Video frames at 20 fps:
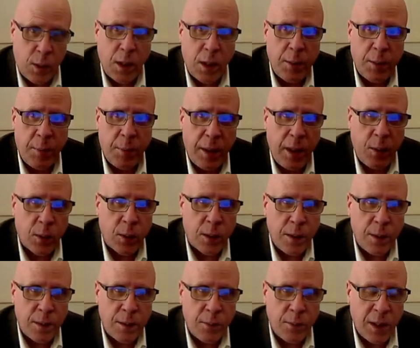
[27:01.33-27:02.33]
kind of power,
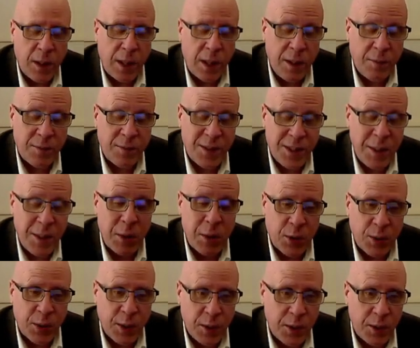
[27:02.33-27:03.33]
what kind of
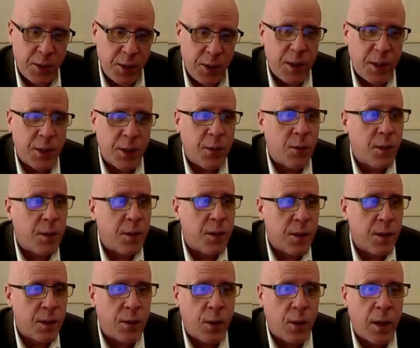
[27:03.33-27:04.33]
symmetry do you see on this
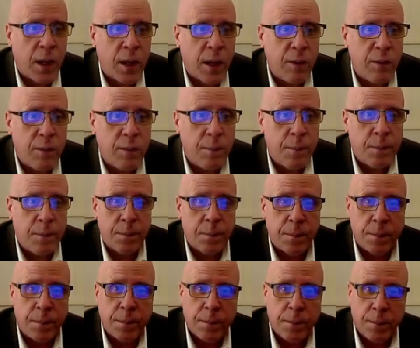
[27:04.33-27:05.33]
graph?
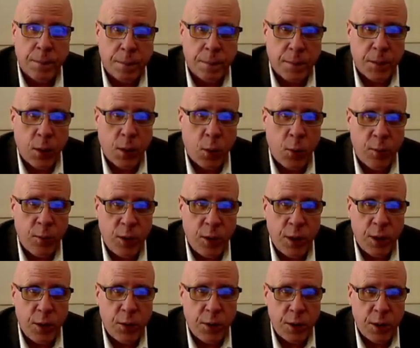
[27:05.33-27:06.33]
Hopefully
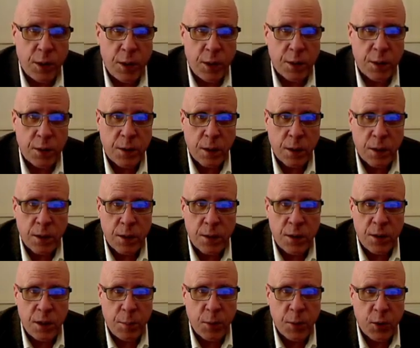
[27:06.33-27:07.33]
you see its
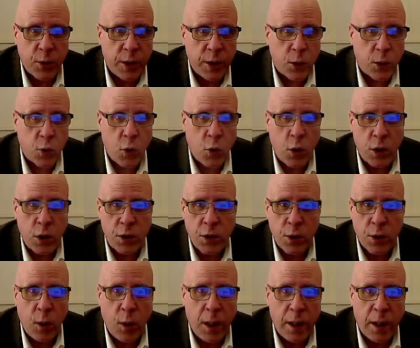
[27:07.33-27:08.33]
symmetry across the
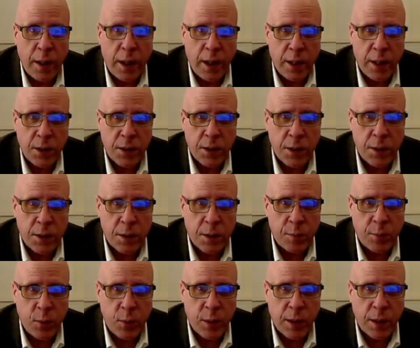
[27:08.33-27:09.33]
y-axis. A
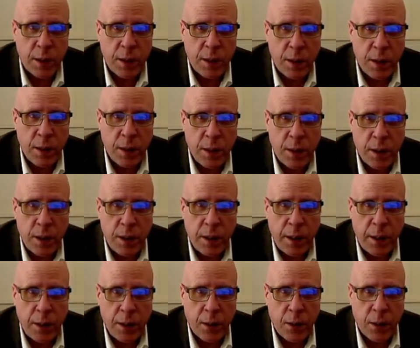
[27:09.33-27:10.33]
point
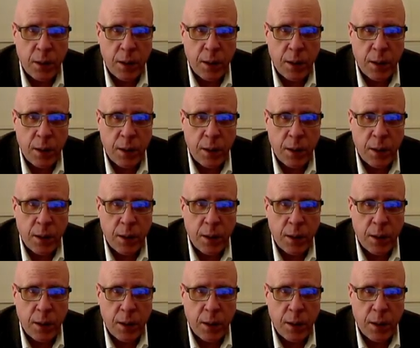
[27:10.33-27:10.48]
here